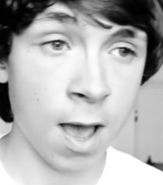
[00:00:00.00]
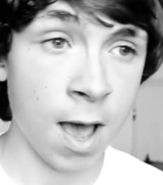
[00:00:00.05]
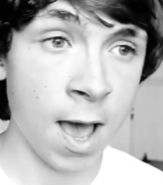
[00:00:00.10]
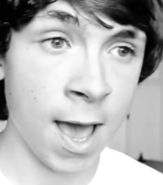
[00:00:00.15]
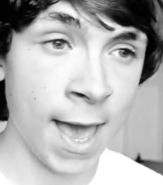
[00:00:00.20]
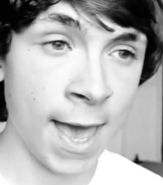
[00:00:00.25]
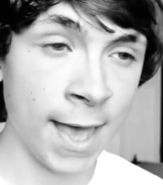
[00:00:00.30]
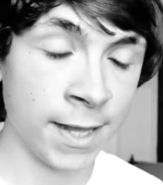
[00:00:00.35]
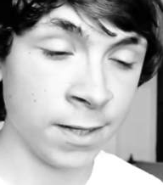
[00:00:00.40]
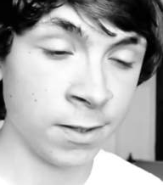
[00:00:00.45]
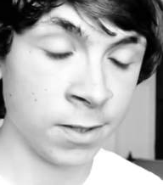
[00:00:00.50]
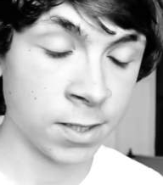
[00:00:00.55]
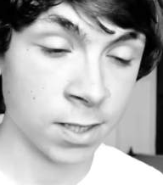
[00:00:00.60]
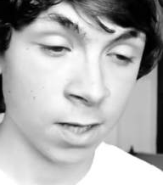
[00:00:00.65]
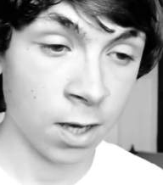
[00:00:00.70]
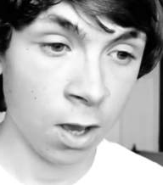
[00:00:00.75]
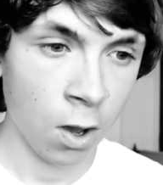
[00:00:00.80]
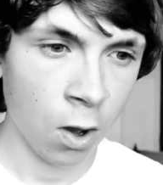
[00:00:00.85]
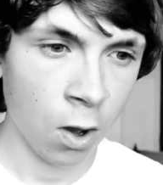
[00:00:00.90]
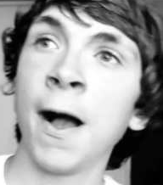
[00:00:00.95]
And
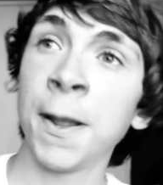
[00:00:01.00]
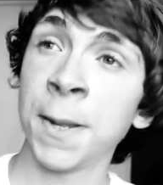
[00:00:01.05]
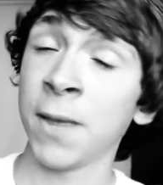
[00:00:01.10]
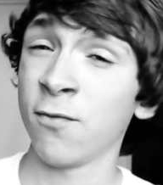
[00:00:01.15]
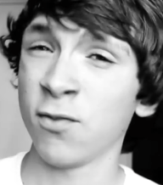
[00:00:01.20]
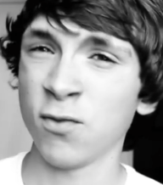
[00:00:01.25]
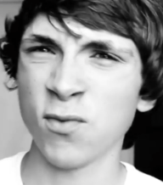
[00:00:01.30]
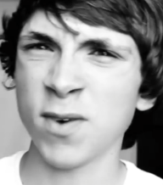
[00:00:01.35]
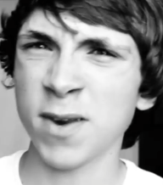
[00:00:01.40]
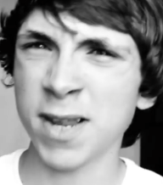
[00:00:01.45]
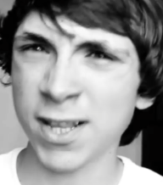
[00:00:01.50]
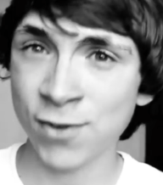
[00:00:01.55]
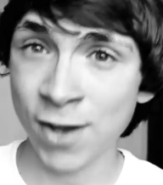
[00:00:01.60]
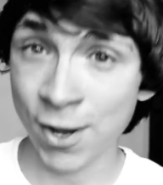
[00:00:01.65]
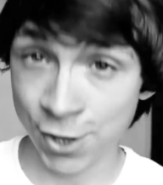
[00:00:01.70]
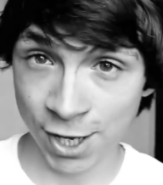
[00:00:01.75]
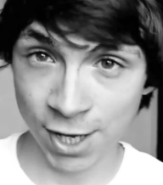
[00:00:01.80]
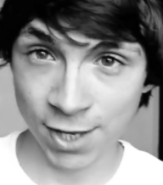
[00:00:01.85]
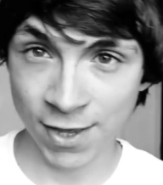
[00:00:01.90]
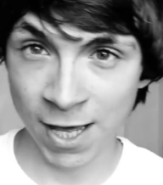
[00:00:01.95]
another really
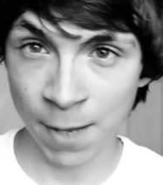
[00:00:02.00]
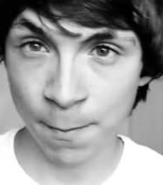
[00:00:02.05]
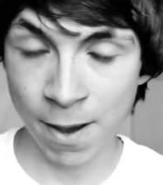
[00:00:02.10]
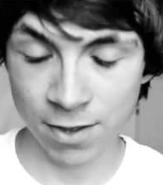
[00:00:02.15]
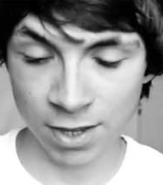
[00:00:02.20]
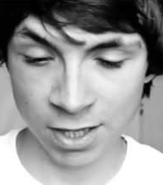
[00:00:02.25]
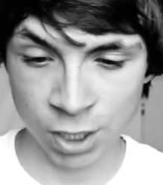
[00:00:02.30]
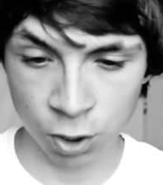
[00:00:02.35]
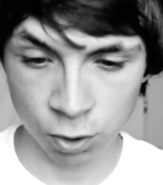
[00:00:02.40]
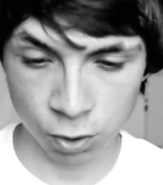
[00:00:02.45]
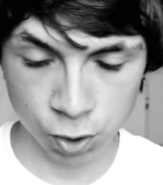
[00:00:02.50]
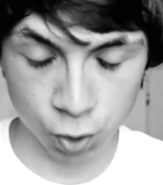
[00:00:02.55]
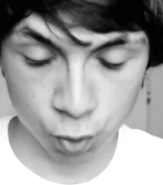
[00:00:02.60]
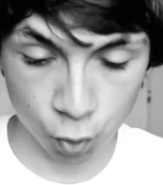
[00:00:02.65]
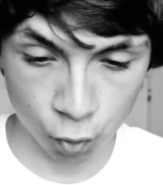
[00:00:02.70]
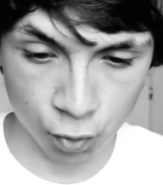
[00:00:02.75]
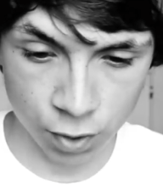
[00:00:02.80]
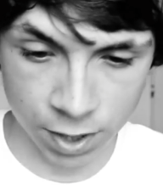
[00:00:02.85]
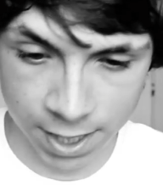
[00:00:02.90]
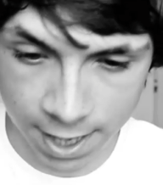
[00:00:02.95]
tragic thing about this whole
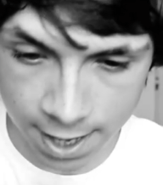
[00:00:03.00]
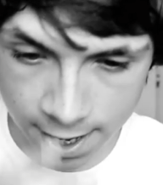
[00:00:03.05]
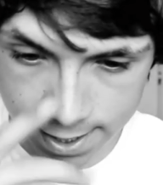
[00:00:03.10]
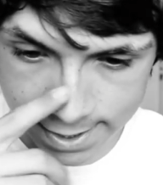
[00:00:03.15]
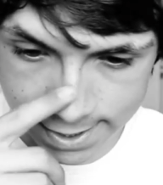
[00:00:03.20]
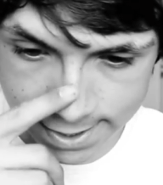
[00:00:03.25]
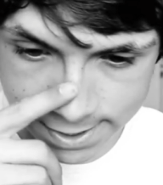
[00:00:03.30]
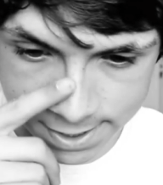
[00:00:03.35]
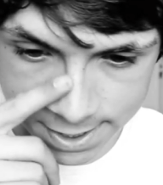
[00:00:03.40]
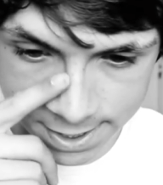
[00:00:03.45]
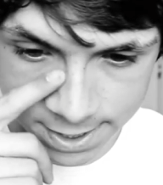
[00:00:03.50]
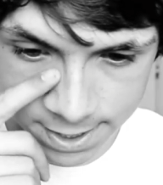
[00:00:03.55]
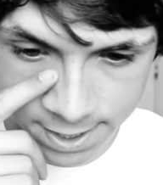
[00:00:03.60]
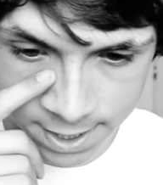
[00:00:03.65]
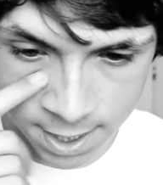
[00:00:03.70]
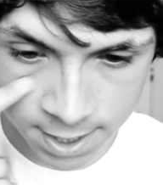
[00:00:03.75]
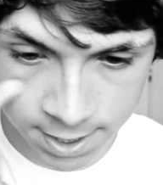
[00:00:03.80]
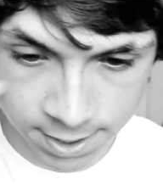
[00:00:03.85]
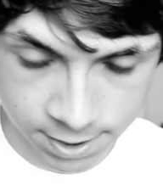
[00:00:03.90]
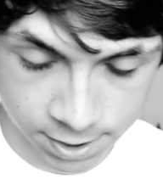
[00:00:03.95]
story is
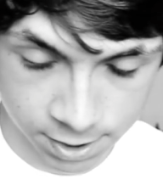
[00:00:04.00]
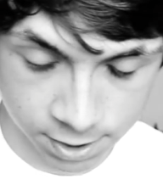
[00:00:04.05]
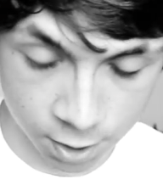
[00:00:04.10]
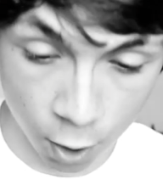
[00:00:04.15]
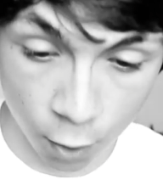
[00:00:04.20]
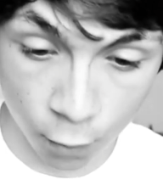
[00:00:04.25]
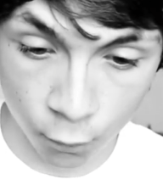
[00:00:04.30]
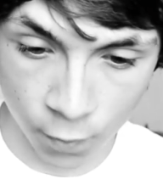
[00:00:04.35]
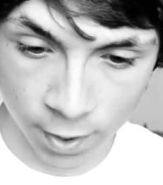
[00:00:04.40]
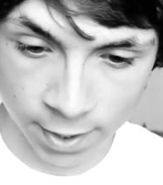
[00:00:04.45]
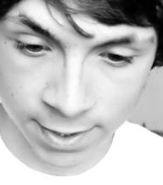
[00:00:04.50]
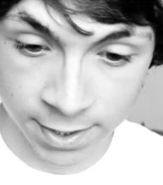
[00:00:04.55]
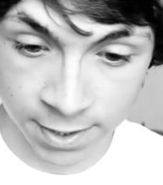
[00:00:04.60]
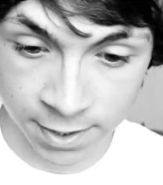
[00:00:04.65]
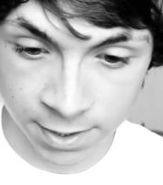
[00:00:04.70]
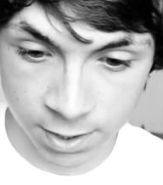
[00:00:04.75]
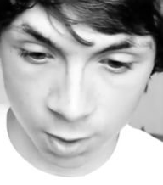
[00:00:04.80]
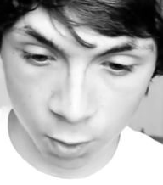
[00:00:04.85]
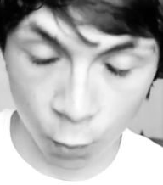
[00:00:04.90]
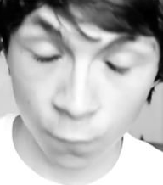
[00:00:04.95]
that his
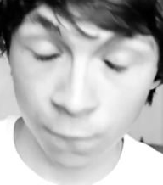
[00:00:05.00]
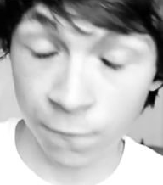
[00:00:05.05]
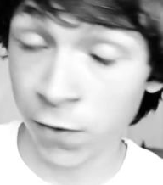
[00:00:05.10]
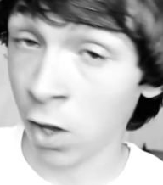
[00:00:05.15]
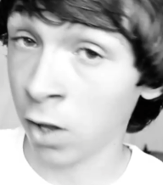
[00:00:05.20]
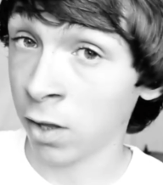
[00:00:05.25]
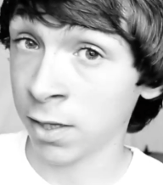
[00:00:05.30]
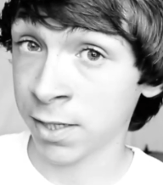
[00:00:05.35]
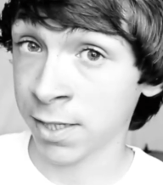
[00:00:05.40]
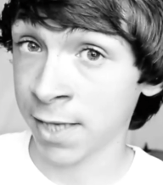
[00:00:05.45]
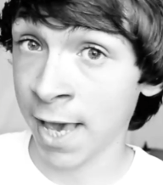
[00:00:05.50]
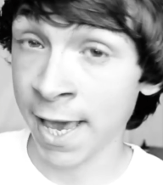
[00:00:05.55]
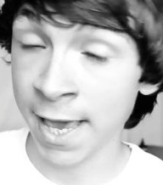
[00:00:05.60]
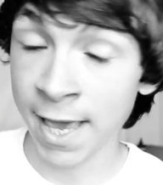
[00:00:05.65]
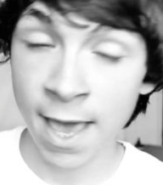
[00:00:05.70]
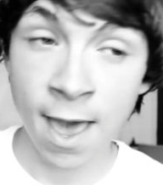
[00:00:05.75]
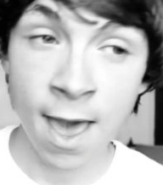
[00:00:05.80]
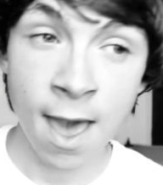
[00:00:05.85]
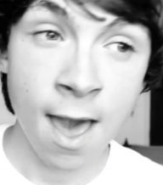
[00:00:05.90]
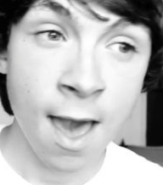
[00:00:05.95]
girlfriend or
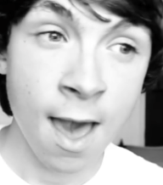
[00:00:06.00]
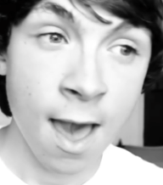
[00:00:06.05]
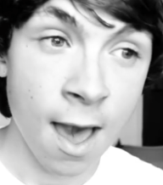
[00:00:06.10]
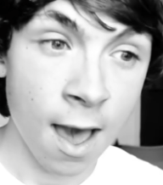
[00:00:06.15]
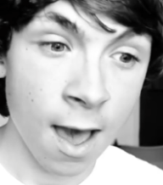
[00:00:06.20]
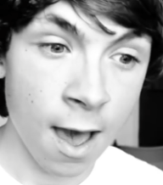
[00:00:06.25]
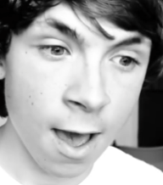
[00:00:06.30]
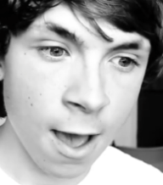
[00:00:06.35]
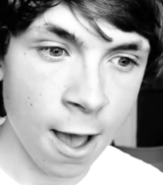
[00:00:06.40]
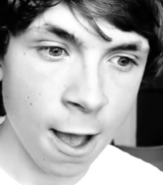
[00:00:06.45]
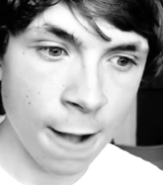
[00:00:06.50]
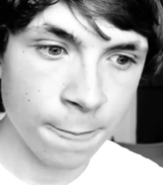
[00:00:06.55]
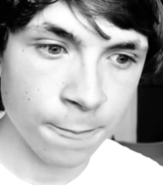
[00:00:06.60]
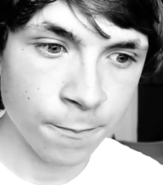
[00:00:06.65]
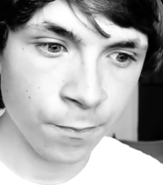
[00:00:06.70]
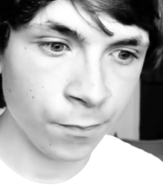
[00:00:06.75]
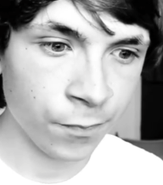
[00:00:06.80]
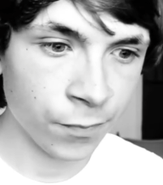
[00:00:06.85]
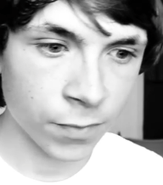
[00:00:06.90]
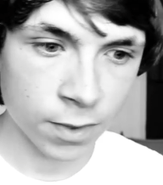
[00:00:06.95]
fiance,
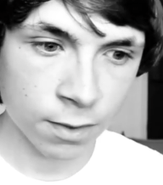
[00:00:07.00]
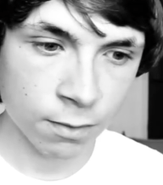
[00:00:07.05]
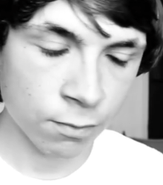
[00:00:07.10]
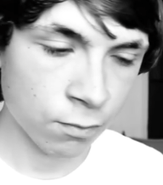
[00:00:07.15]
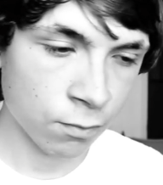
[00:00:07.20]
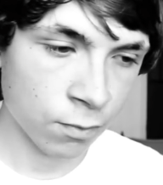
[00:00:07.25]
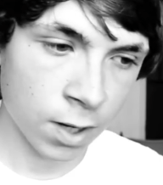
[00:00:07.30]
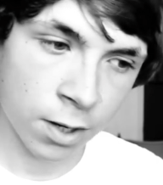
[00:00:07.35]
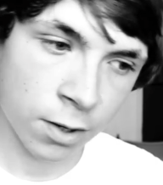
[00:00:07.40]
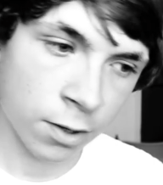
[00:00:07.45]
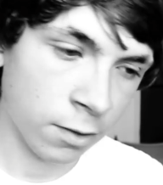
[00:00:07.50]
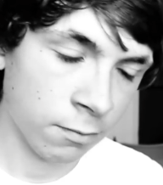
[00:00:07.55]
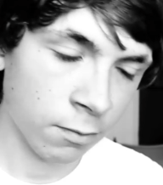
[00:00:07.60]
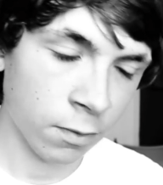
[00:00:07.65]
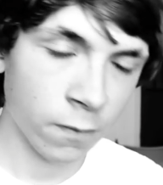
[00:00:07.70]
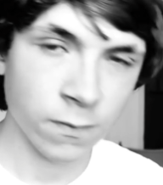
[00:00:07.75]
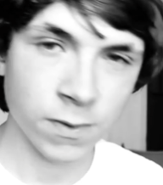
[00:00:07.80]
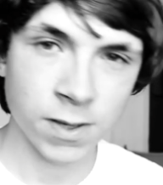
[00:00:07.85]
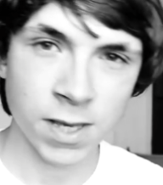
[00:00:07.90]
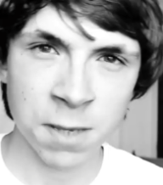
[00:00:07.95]
imagine
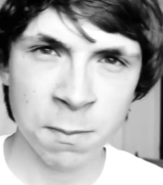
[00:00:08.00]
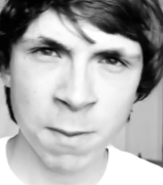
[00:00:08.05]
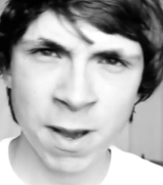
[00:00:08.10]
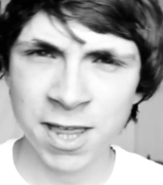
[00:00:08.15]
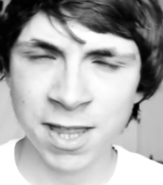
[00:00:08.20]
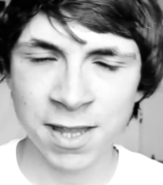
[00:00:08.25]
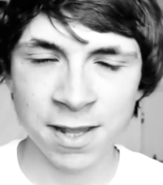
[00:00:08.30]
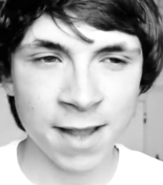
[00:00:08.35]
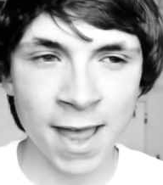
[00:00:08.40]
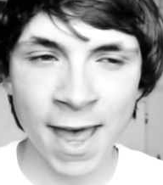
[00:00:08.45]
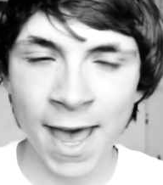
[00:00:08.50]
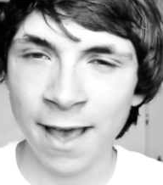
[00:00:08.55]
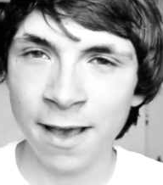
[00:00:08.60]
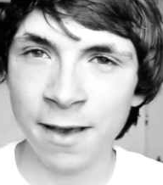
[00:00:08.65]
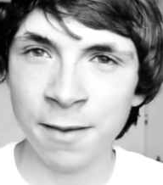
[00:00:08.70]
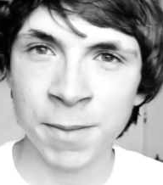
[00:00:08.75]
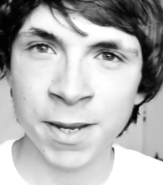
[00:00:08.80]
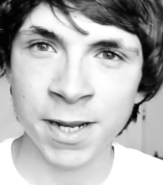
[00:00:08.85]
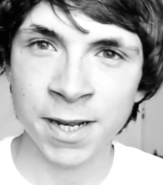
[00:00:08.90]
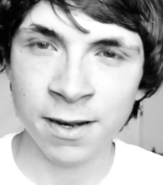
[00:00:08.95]

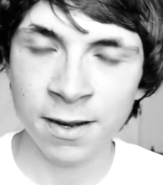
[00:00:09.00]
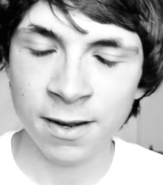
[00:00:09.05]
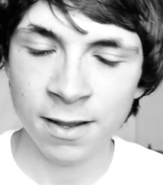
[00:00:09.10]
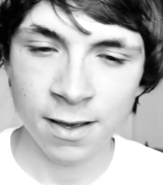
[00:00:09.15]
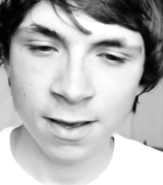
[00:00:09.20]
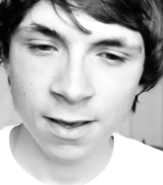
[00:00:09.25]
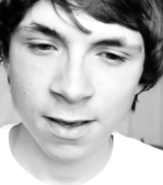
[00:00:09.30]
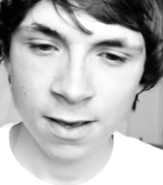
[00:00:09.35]
that. I mean,